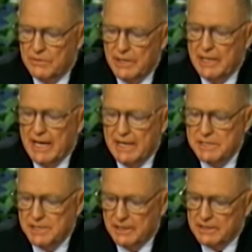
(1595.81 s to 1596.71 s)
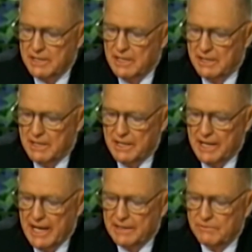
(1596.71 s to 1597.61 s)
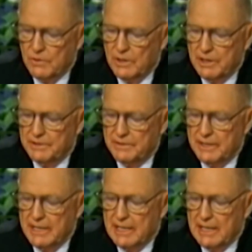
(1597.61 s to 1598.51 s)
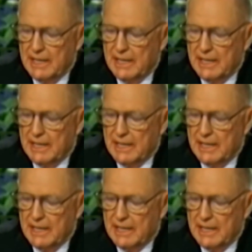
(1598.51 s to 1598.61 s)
396 9400.